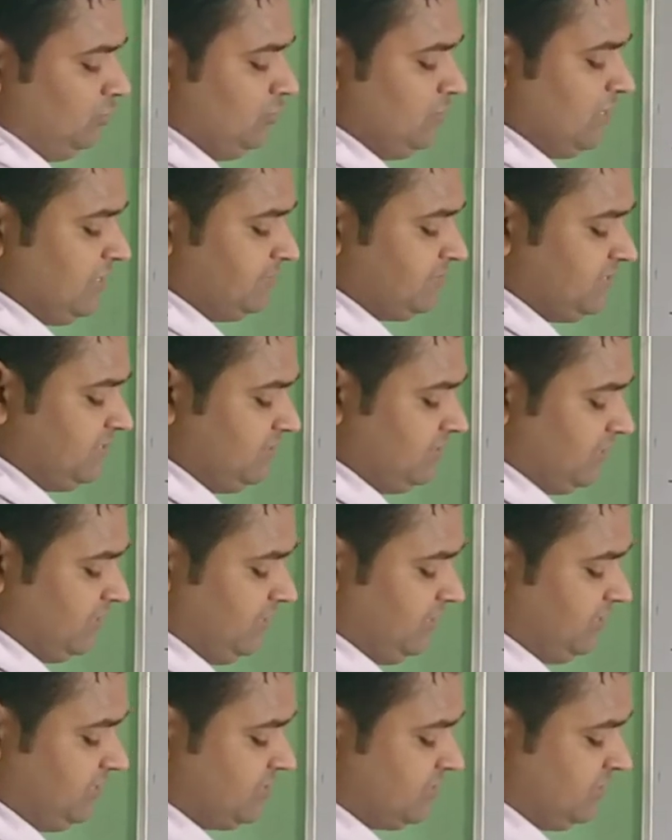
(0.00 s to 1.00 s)
We have seen the
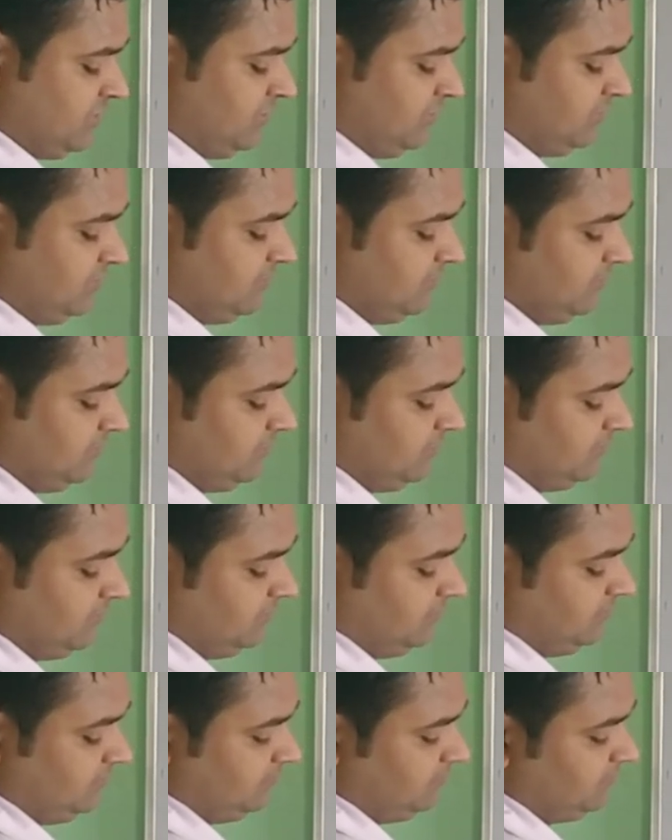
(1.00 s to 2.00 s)
heater.
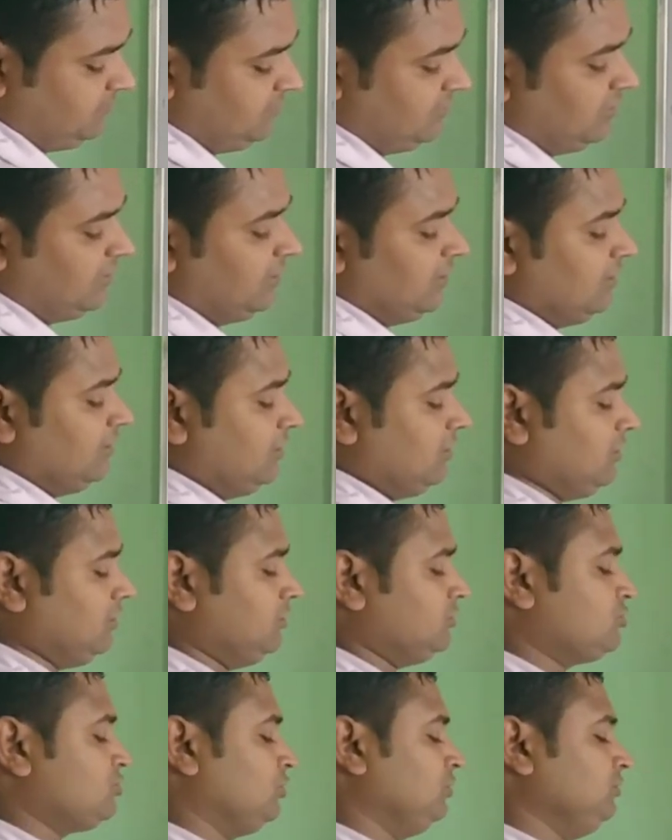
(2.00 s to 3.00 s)

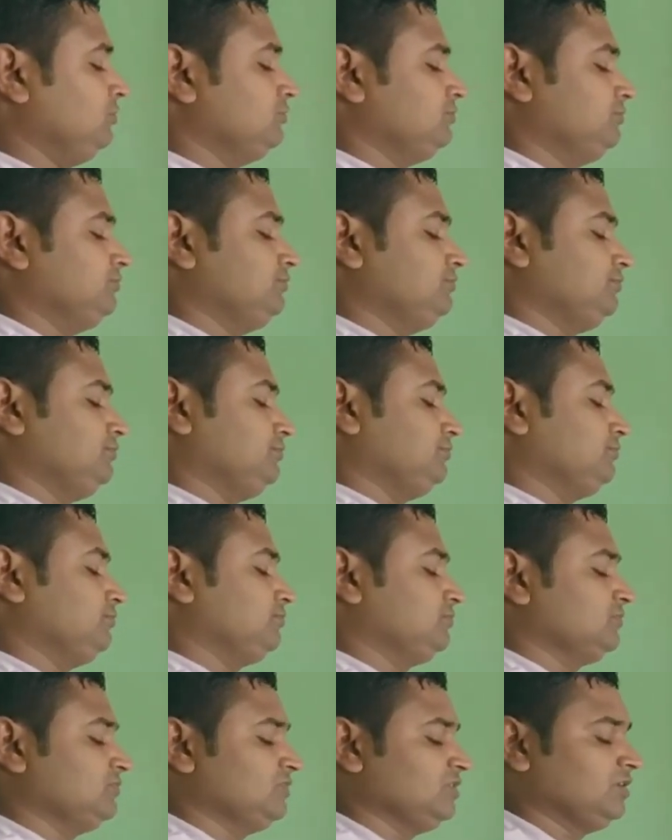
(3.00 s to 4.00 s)
Also,
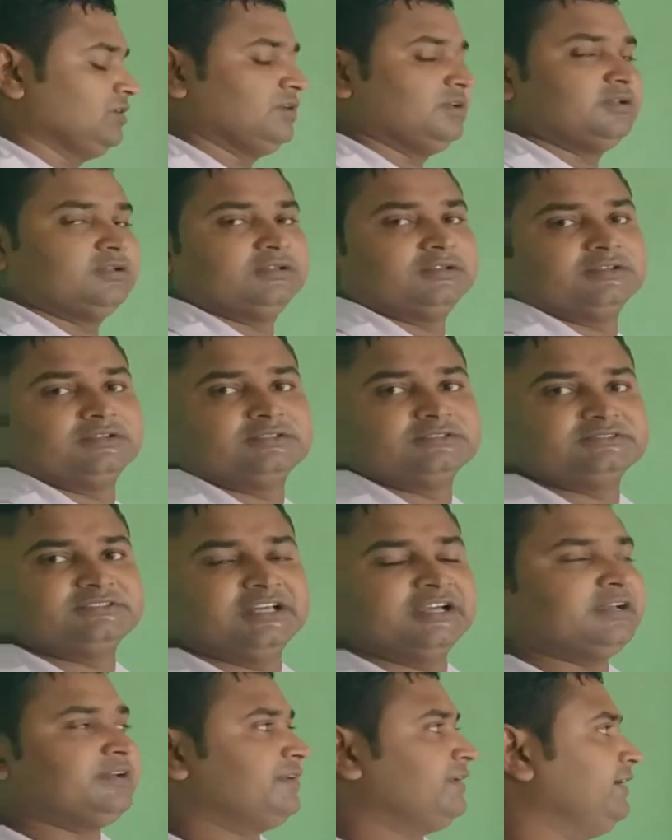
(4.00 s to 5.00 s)

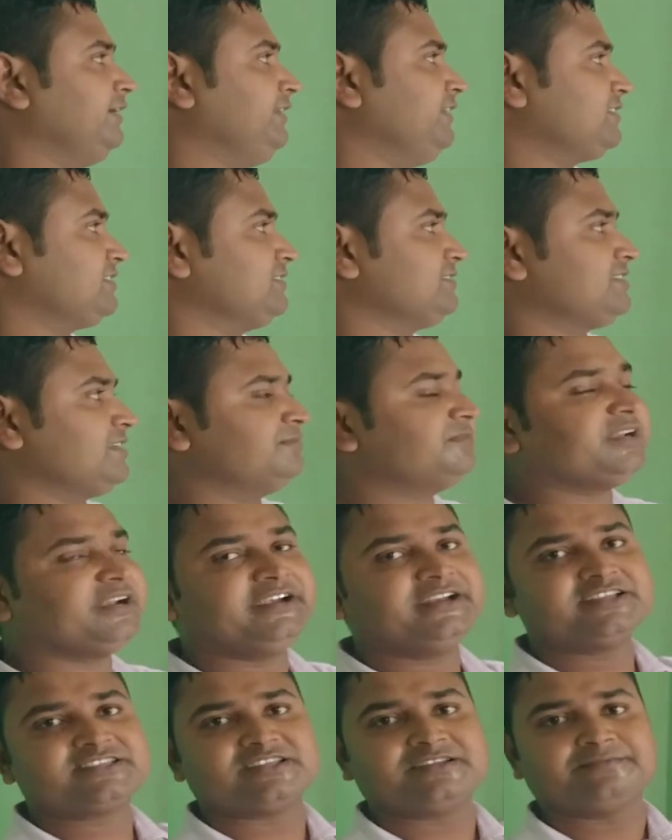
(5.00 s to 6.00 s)
the radiations and the
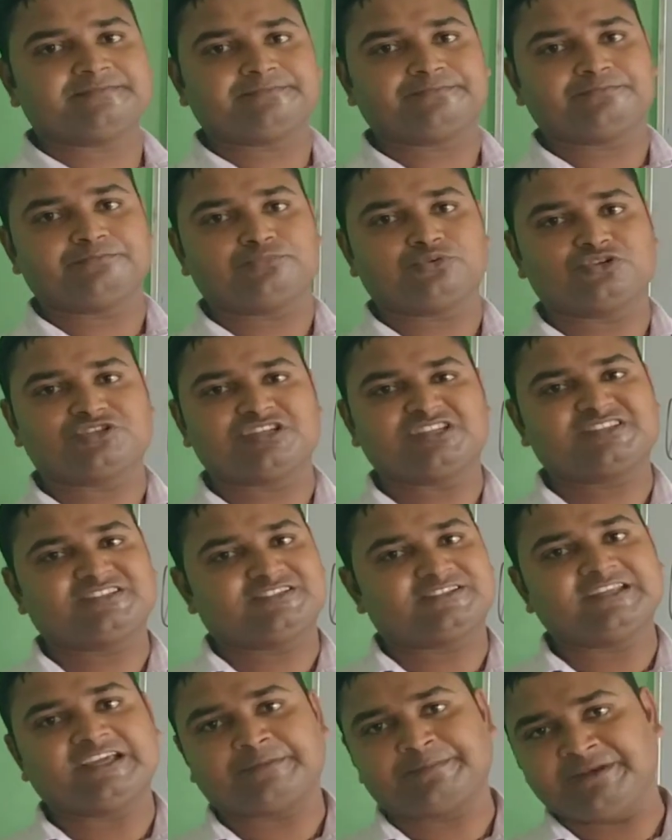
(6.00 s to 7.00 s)
radiation
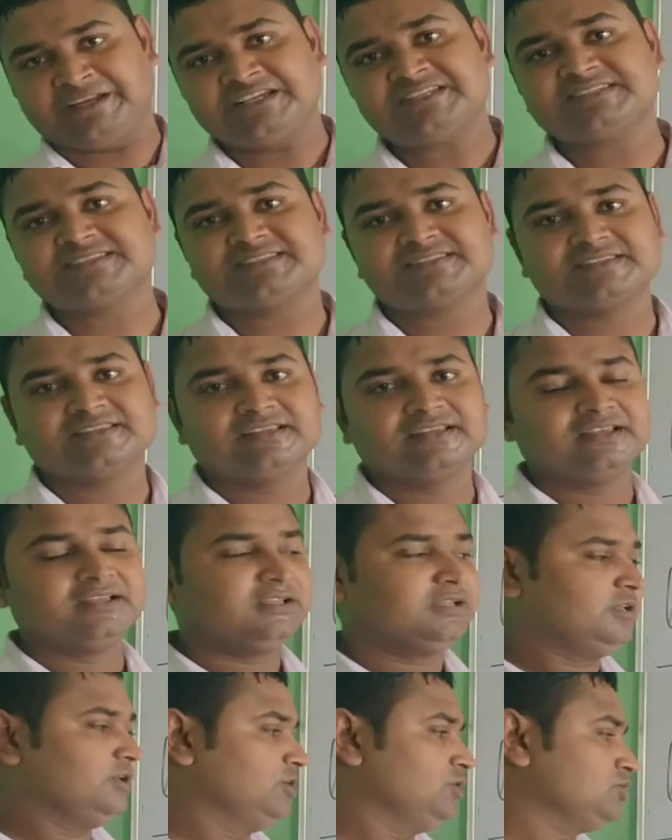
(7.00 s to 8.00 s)
processes take place.
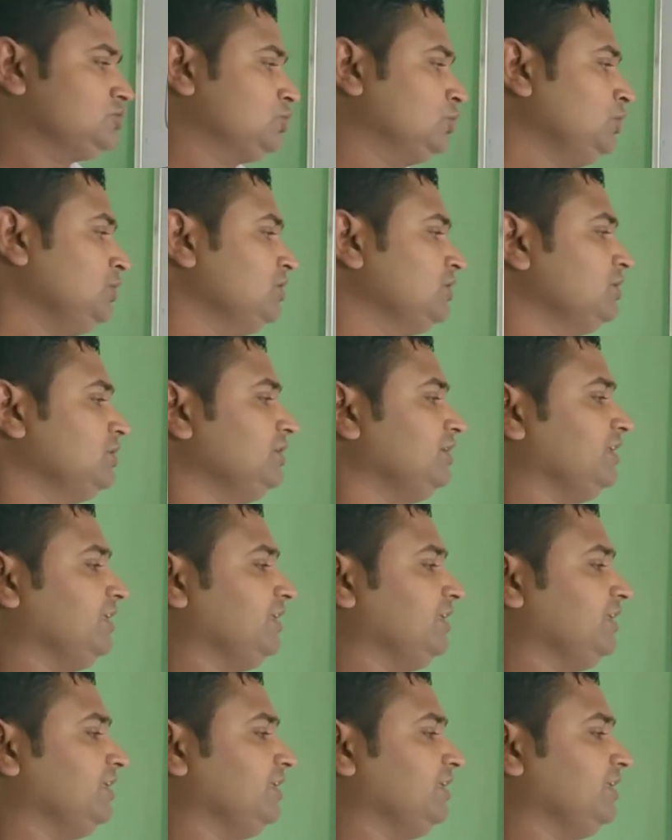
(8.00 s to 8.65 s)
So